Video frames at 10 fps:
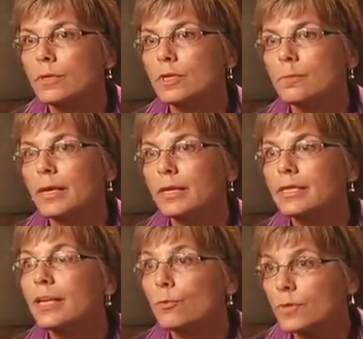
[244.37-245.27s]

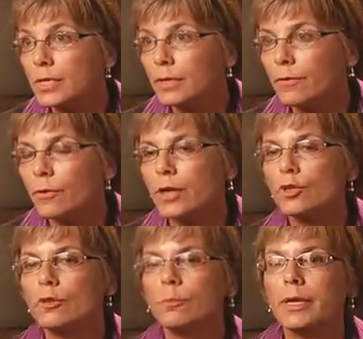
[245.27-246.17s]
spend 10% of their
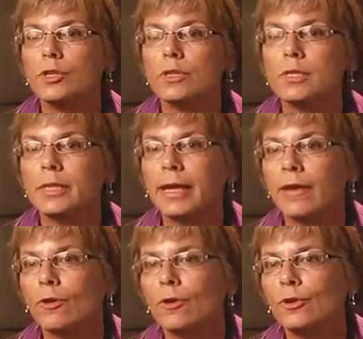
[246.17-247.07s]
national budgets on
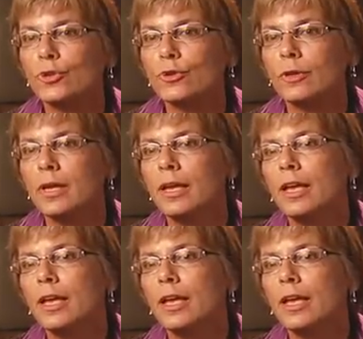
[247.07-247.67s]
agriculture.